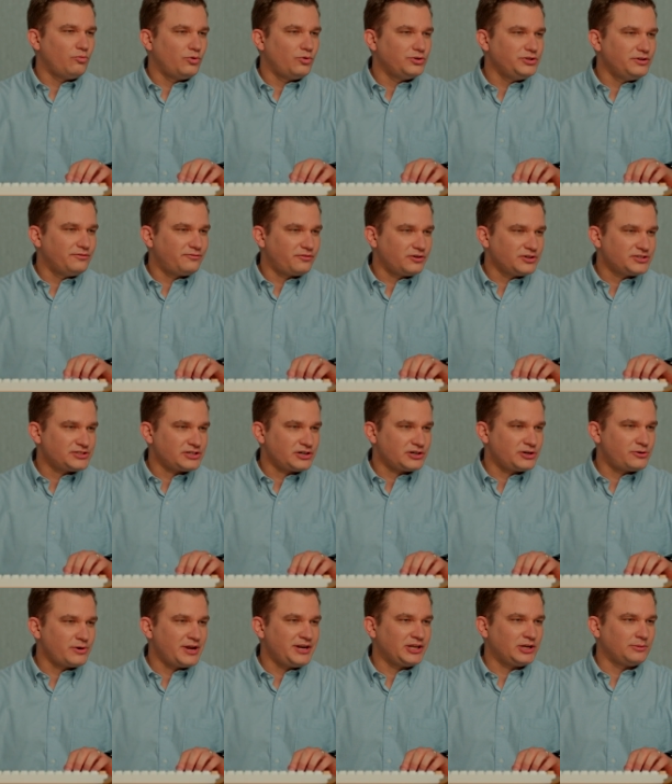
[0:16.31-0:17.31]
When you first
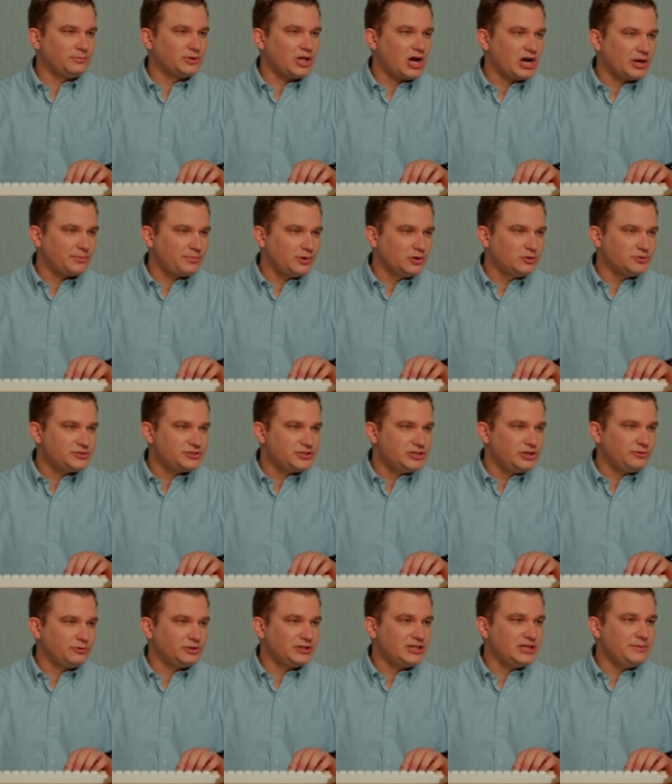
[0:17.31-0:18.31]
start creating a blog post,
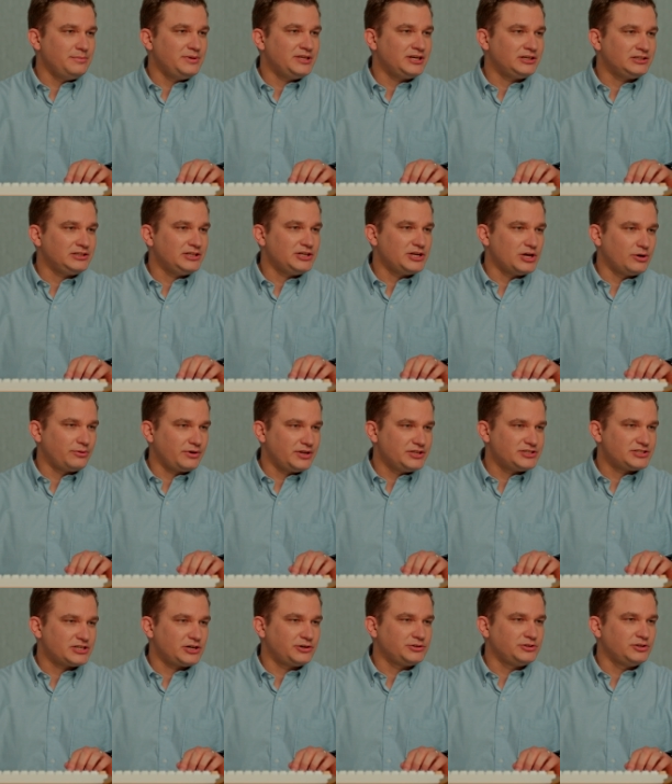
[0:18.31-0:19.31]
you will immediately
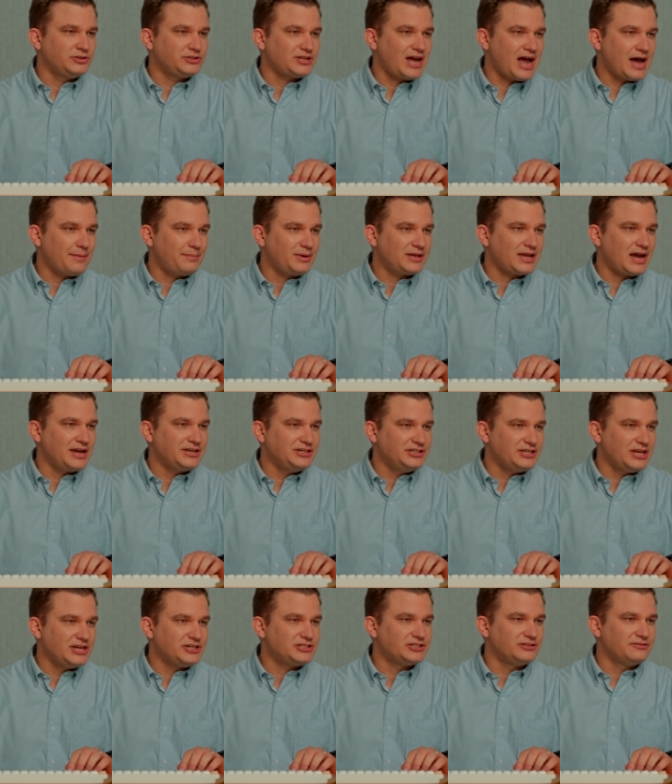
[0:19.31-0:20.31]
notice our new topic
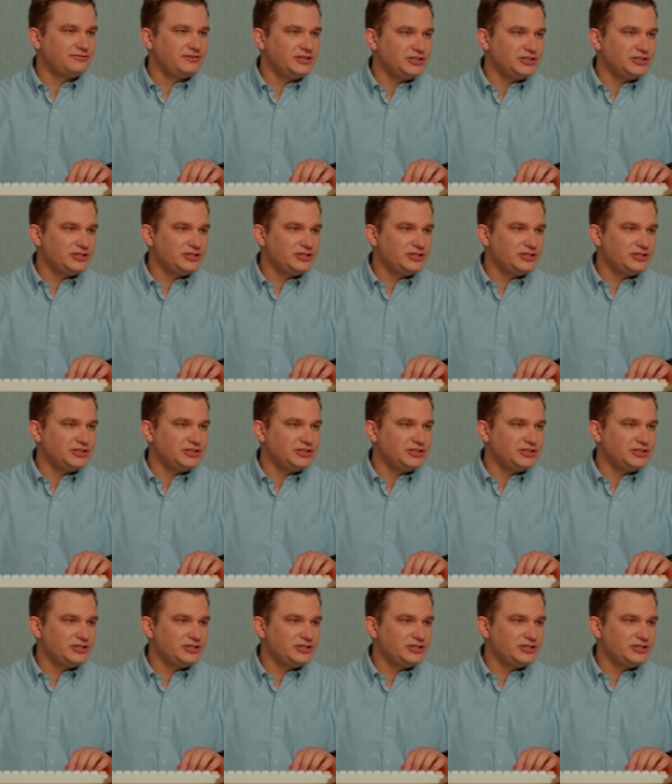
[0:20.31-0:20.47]
ideation